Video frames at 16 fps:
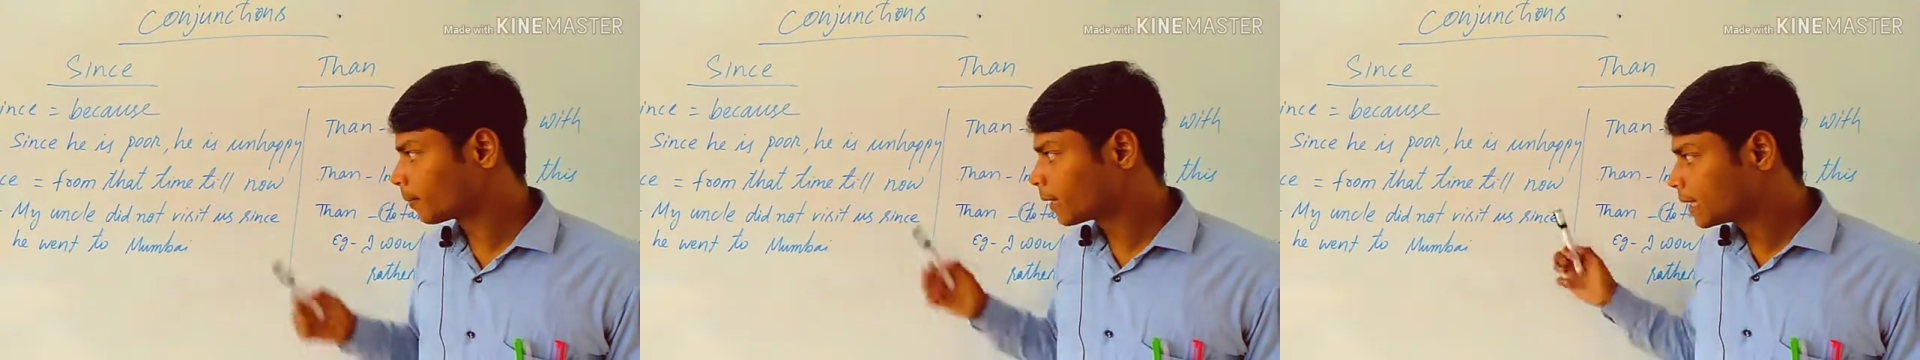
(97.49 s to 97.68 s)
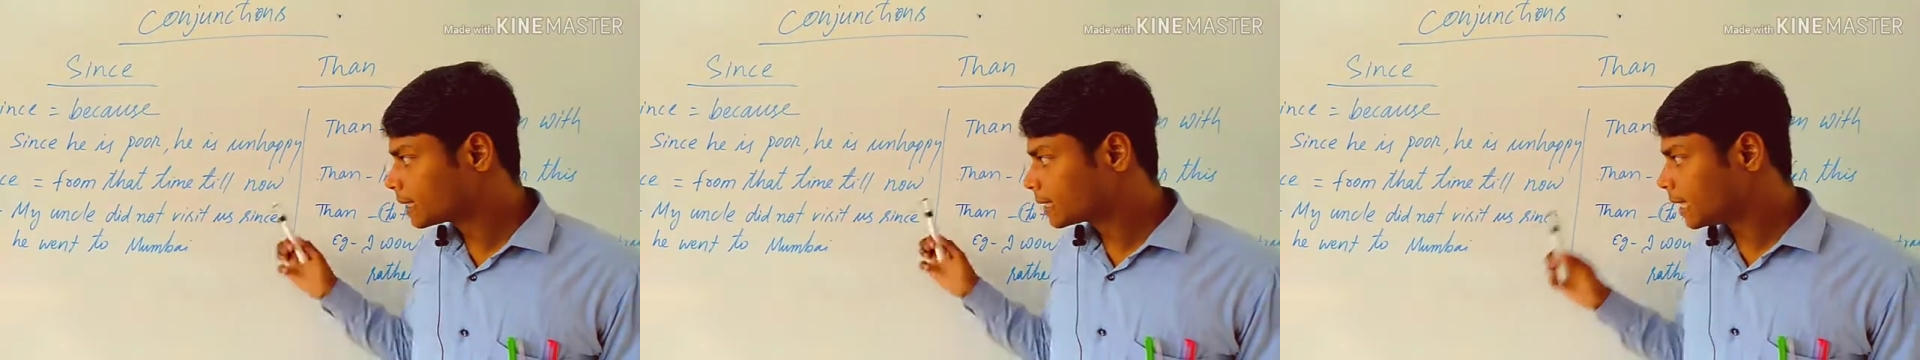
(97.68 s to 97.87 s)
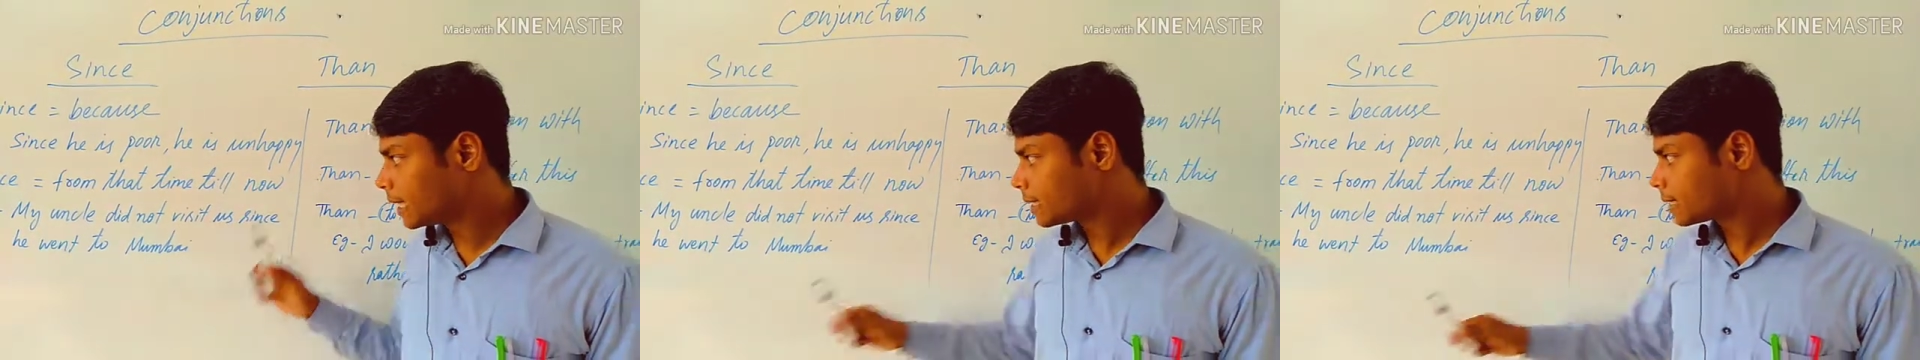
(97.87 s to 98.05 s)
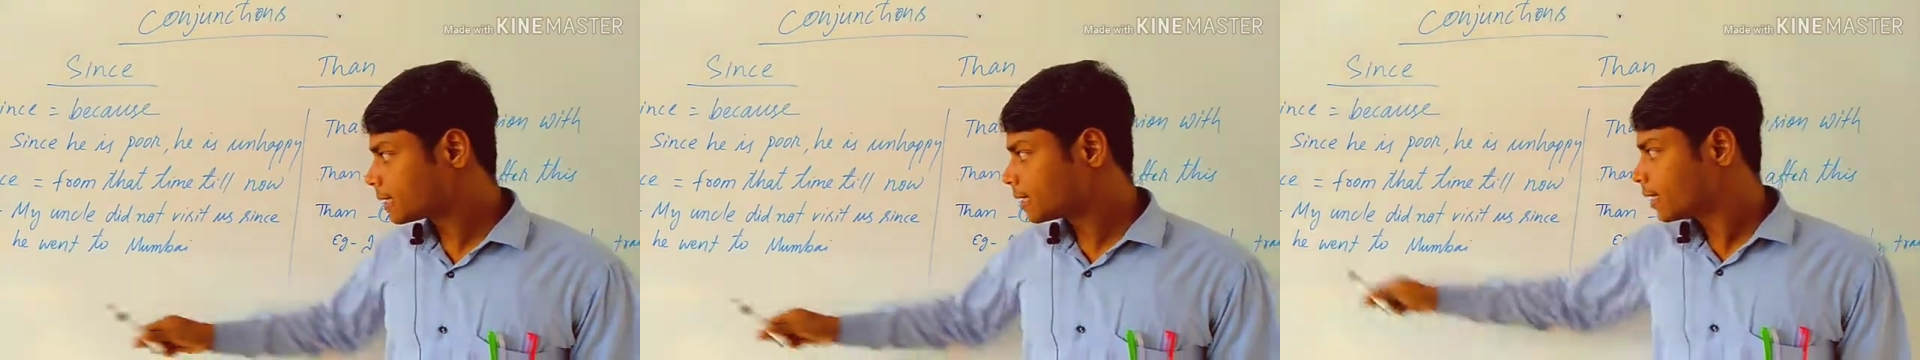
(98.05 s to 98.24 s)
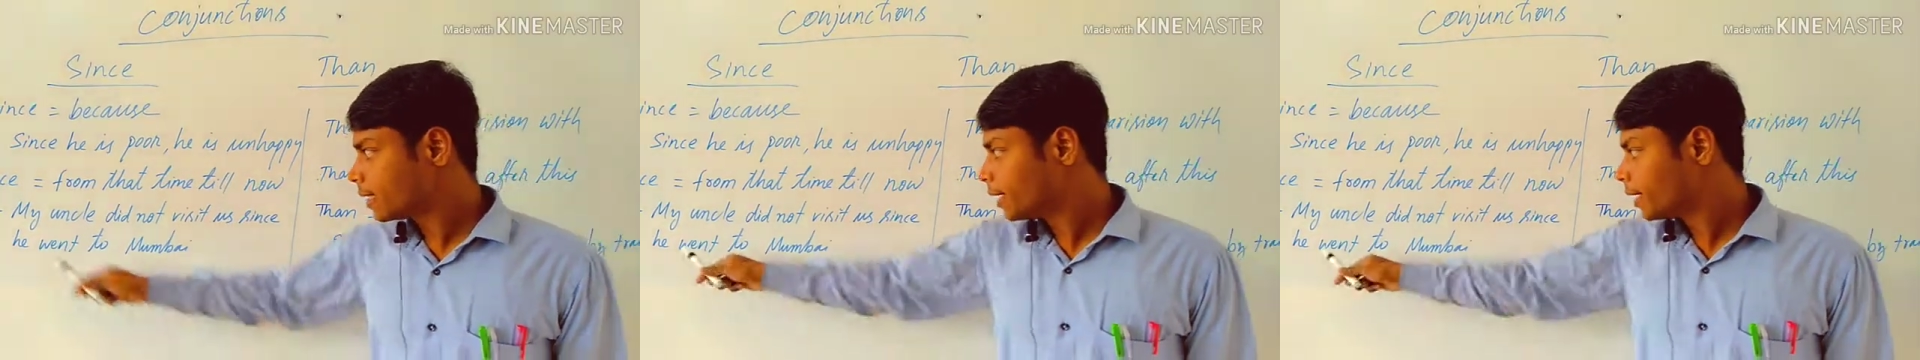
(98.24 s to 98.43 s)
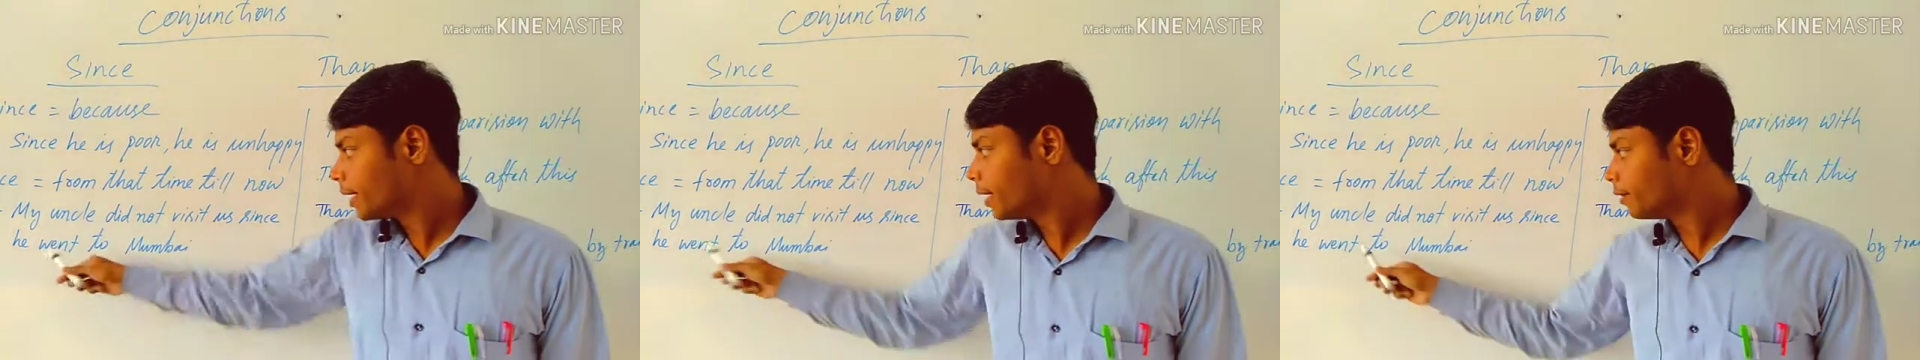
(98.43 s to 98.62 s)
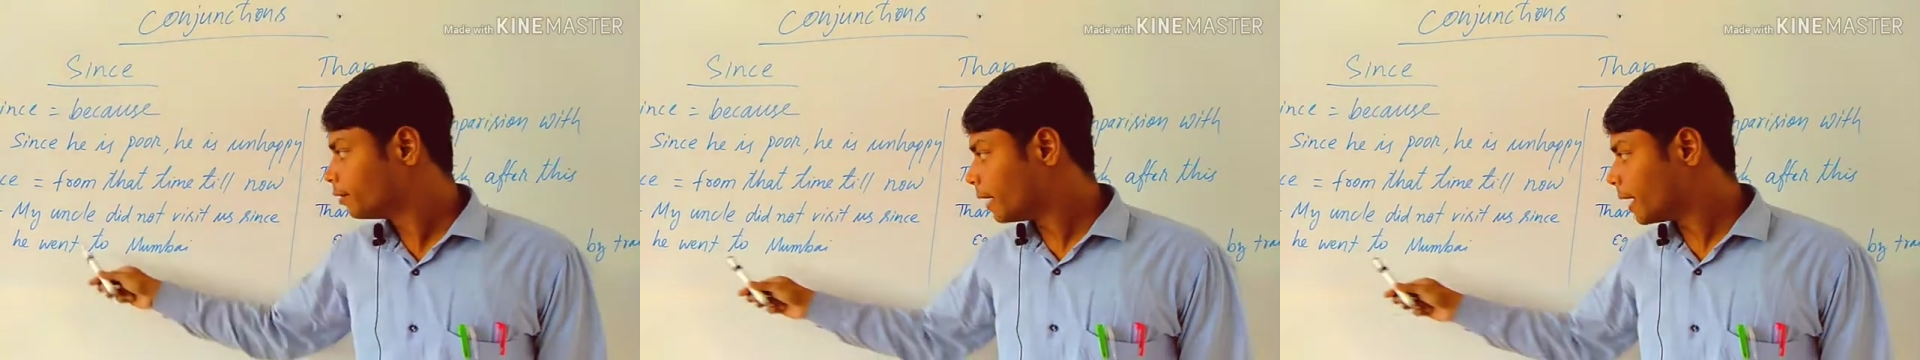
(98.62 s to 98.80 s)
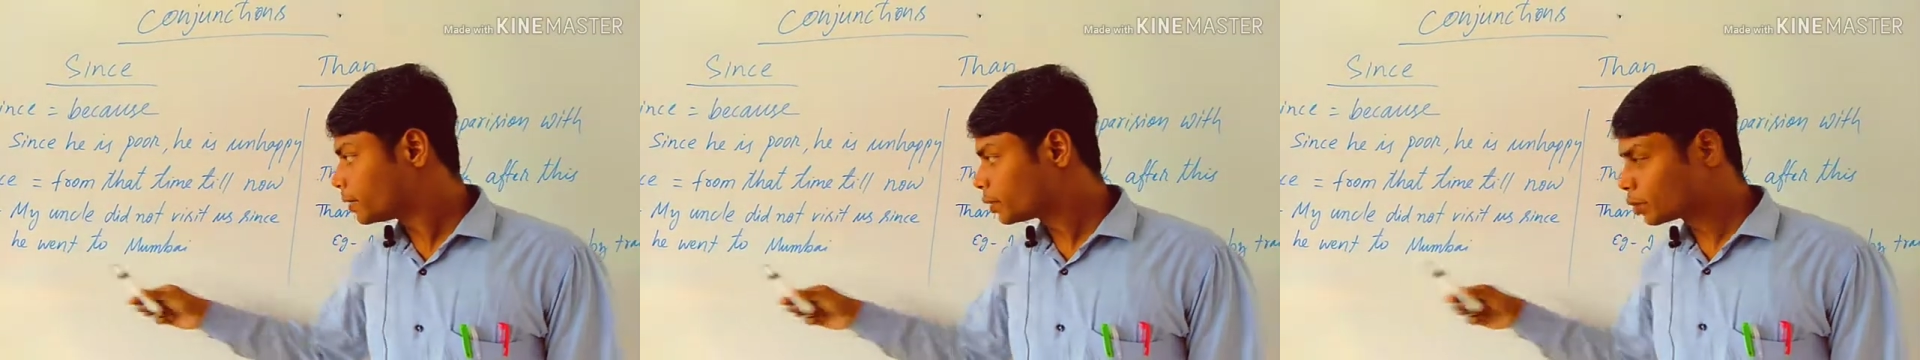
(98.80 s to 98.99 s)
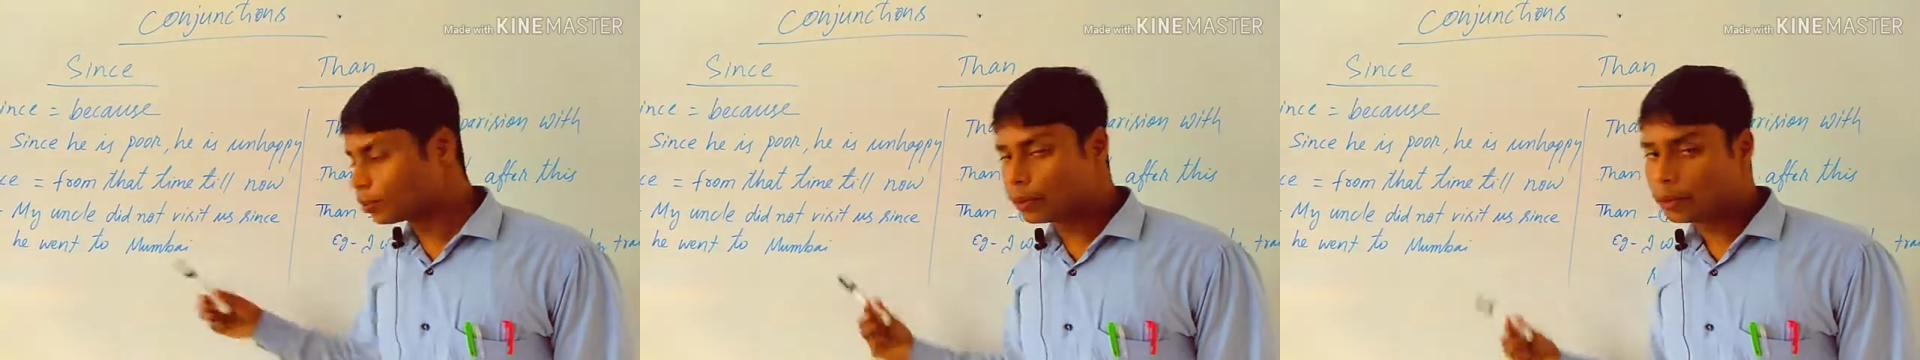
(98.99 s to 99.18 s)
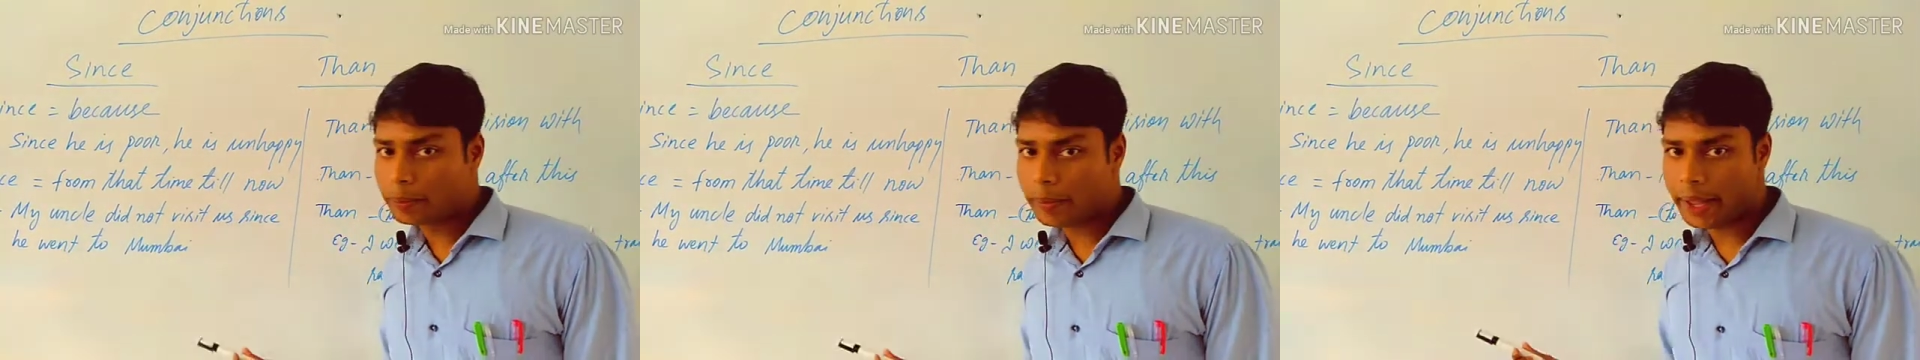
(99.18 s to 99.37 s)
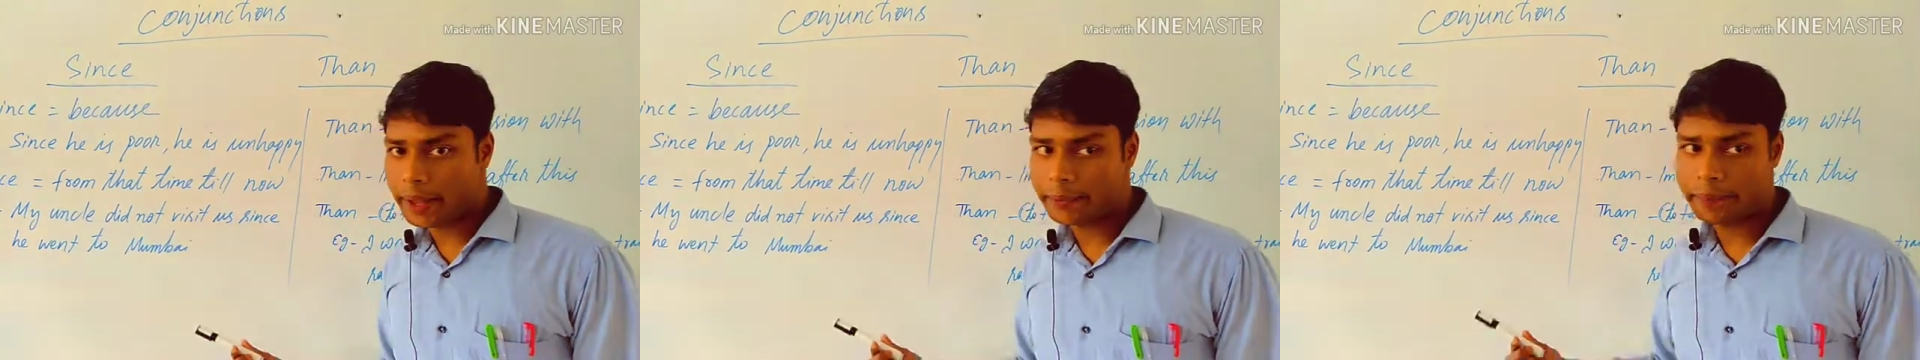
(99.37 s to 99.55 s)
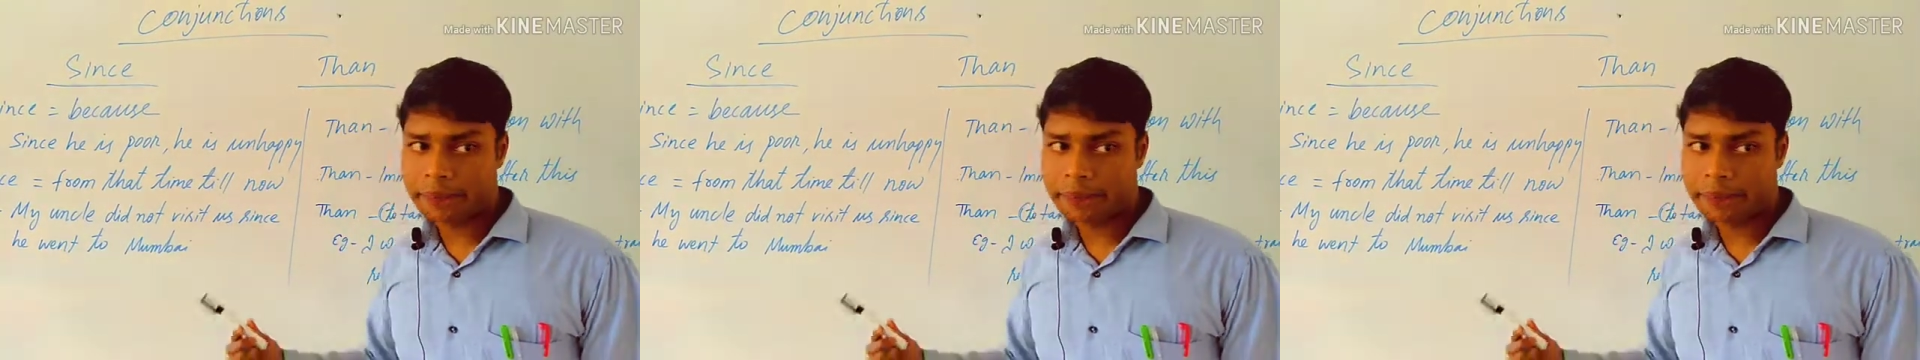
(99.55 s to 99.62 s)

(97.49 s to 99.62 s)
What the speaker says: since he went to Mumbai.